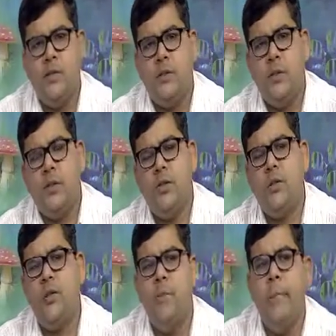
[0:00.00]
us
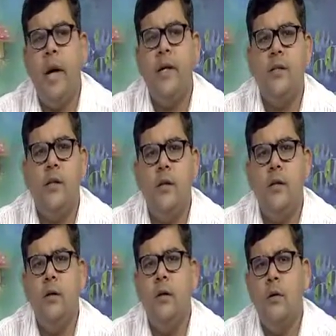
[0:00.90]
discuss the marriage under
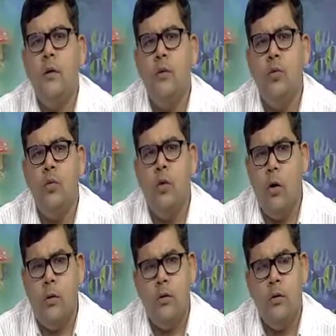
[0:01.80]
the Hindu
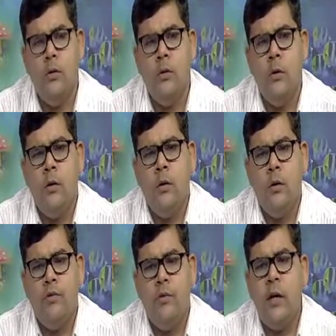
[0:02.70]
laws.
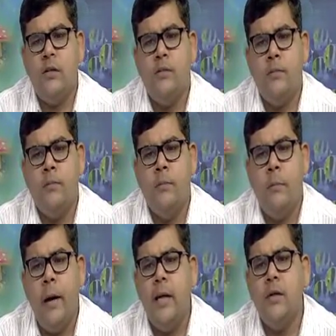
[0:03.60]
Friends,
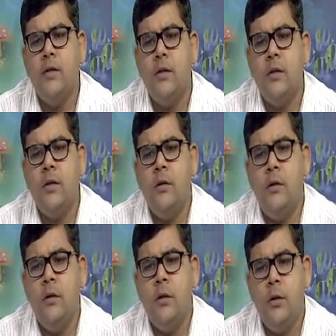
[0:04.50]
marriage under
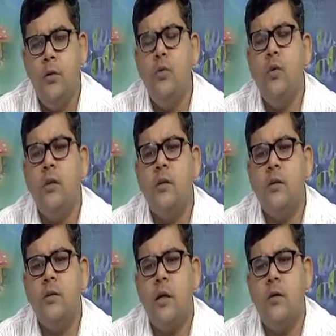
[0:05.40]
the Hindu
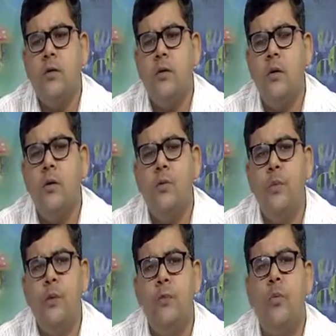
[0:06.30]
religions are considered to
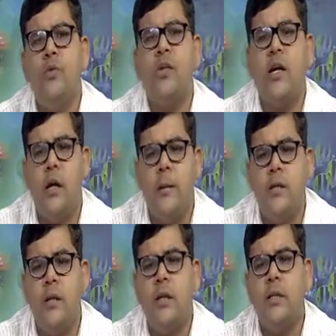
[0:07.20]
be the more
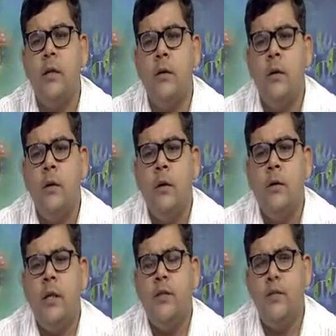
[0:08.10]
sacramental rather
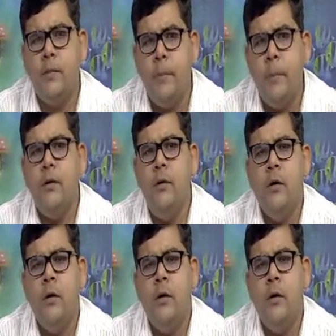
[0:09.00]
than simply